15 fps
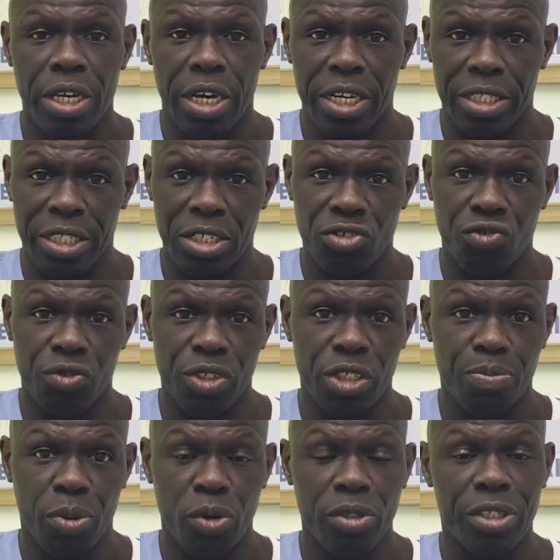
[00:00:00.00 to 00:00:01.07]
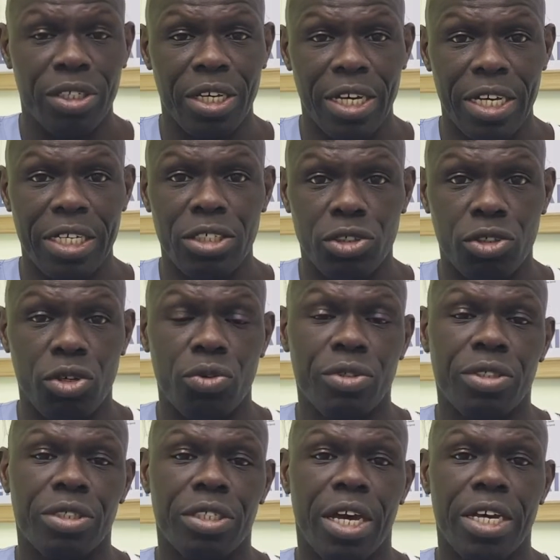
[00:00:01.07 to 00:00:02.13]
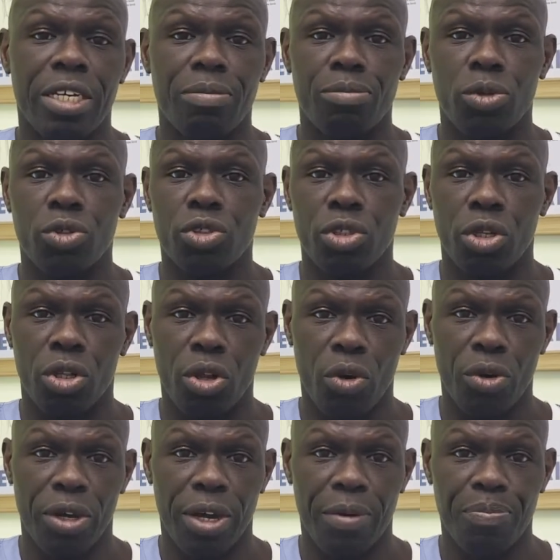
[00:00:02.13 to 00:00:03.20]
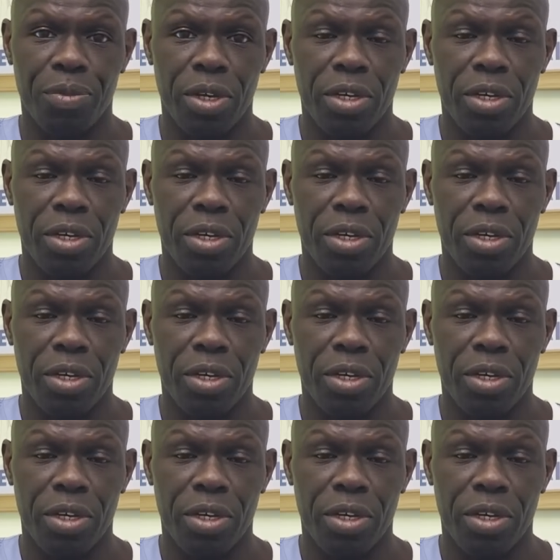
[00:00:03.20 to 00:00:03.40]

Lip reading: A central response is going to take much longer.